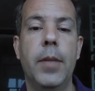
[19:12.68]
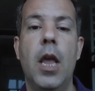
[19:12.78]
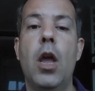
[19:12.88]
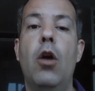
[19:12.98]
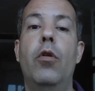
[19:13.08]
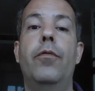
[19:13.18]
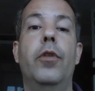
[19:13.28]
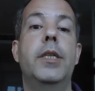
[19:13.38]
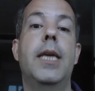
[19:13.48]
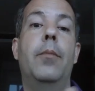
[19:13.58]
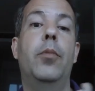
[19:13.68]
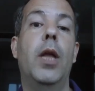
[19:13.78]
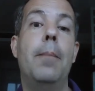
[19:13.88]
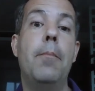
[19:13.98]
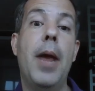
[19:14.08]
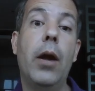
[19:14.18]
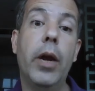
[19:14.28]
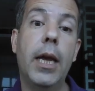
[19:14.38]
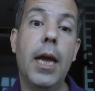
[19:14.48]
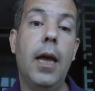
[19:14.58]
or for example,
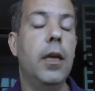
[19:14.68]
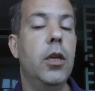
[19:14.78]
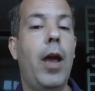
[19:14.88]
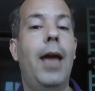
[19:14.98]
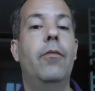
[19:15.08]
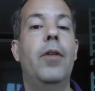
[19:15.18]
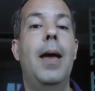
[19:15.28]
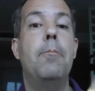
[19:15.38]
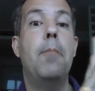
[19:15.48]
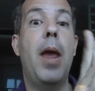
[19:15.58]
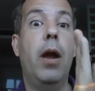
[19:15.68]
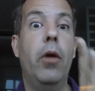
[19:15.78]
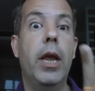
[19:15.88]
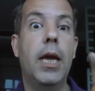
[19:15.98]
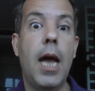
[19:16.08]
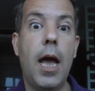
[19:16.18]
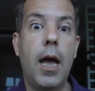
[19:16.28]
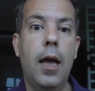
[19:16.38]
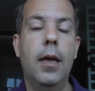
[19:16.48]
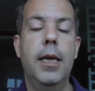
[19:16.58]
America, you have America
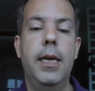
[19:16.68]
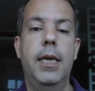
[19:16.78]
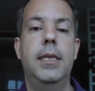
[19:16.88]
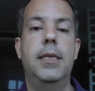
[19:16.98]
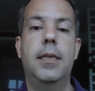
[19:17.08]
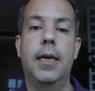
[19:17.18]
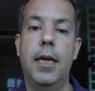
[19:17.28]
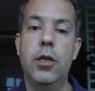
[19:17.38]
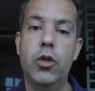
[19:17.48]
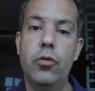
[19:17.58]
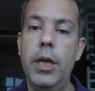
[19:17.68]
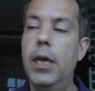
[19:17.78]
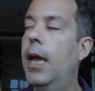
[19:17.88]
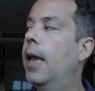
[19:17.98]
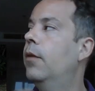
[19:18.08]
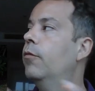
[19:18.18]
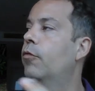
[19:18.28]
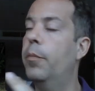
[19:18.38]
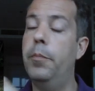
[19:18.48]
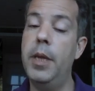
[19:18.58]
is the country, and for
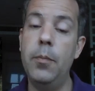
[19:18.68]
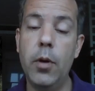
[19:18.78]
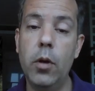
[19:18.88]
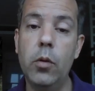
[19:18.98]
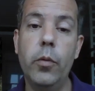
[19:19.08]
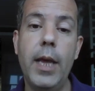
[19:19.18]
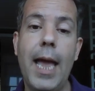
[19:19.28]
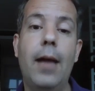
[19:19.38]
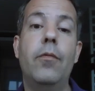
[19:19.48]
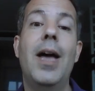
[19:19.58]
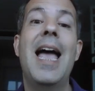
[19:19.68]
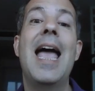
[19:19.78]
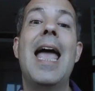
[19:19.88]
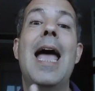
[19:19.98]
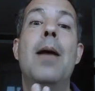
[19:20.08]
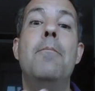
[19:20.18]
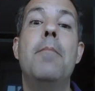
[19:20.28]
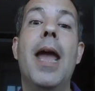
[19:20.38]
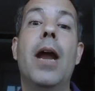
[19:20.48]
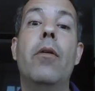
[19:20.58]
people, we have
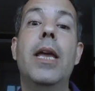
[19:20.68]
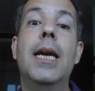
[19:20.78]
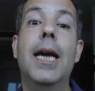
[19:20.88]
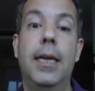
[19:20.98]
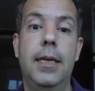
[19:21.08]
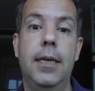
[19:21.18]
American.